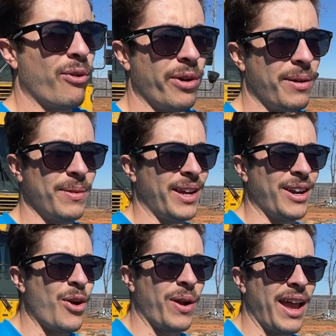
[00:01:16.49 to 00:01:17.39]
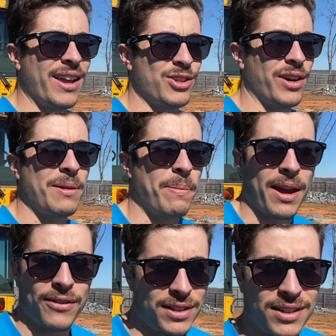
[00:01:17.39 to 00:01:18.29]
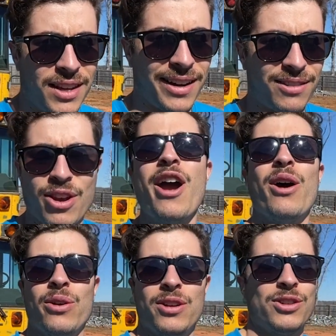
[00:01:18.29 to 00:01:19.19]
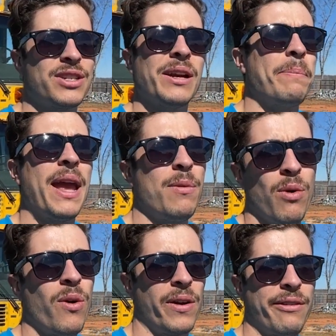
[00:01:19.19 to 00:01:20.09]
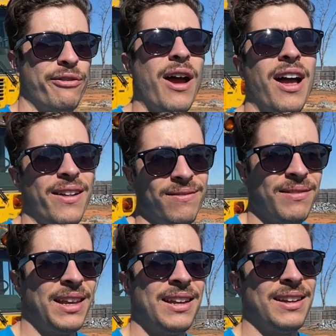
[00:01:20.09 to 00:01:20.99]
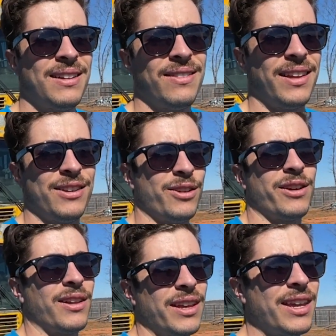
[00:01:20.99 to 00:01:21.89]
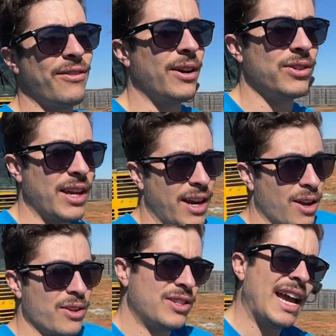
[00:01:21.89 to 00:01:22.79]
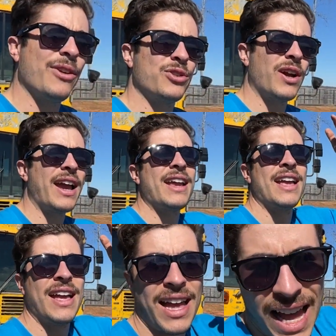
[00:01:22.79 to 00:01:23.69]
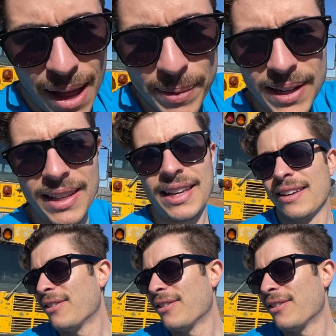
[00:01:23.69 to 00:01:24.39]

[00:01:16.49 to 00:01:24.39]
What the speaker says: And I'm like, okay, is there any benefits? He's like, no, you're just gonna pay more. And if not, then you're gonna leave. And I was like, sounds great, I'm gonna leave.